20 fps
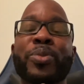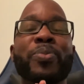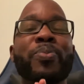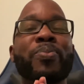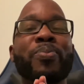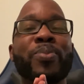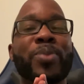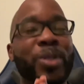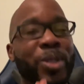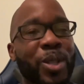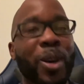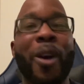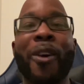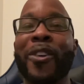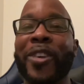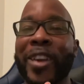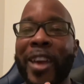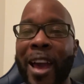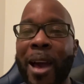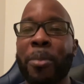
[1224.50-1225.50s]

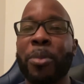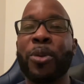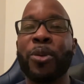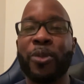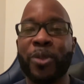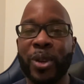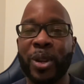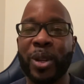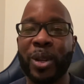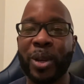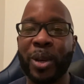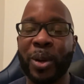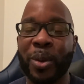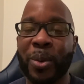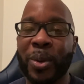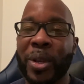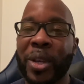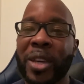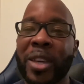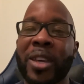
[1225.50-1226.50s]
sorry Apple video.
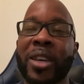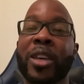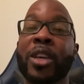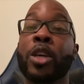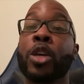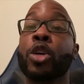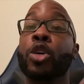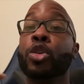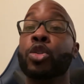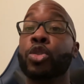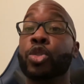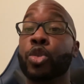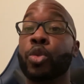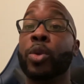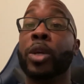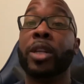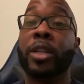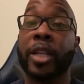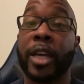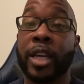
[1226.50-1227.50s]
Tune
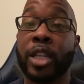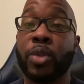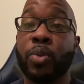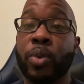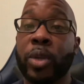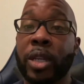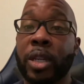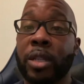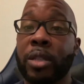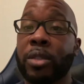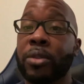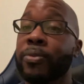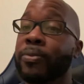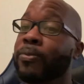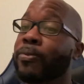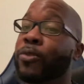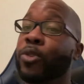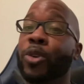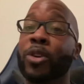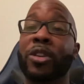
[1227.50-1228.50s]
in next week
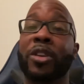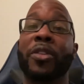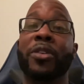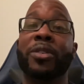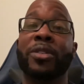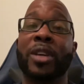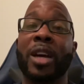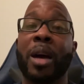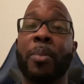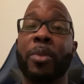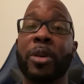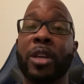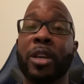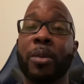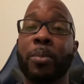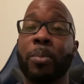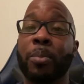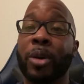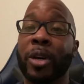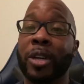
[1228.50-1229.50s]
for another topic.
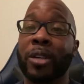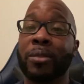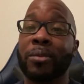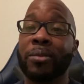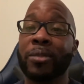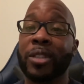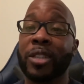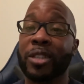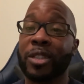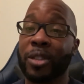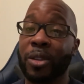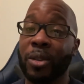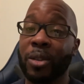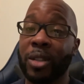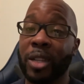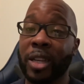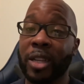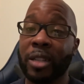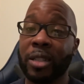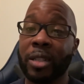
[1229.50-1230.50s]
But until
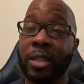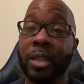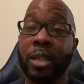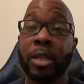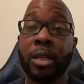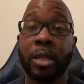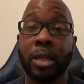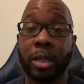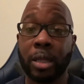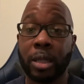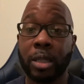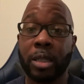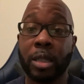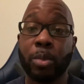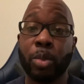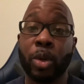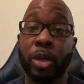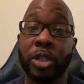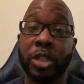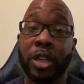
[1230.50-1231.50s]
then, it's your
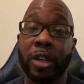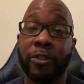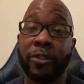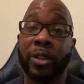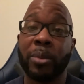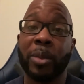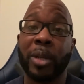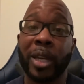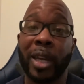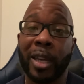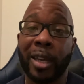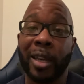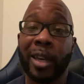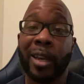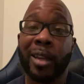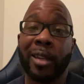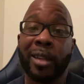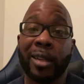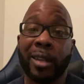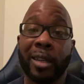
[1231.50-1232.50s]
boy John Freeman, aka
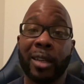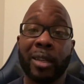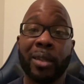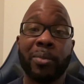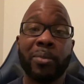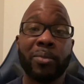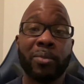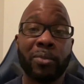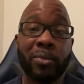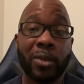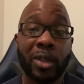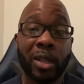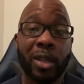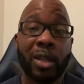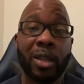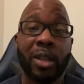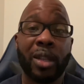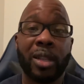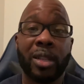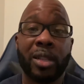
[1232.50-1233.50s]
the King.
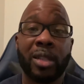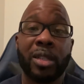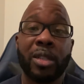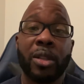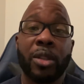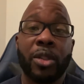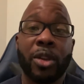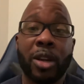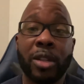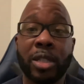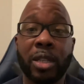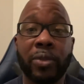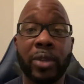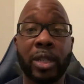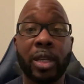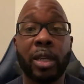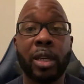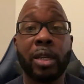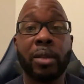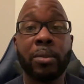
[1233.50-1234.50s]
Thoughts of a
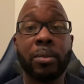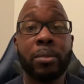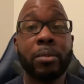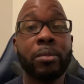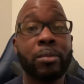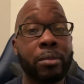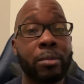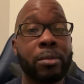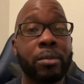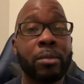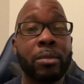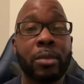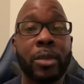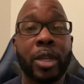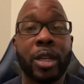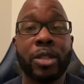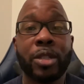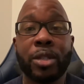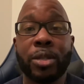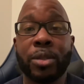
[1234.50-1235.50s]
King. I'll
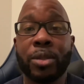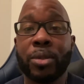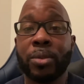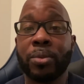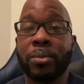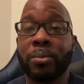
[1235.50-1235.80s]
see you soon.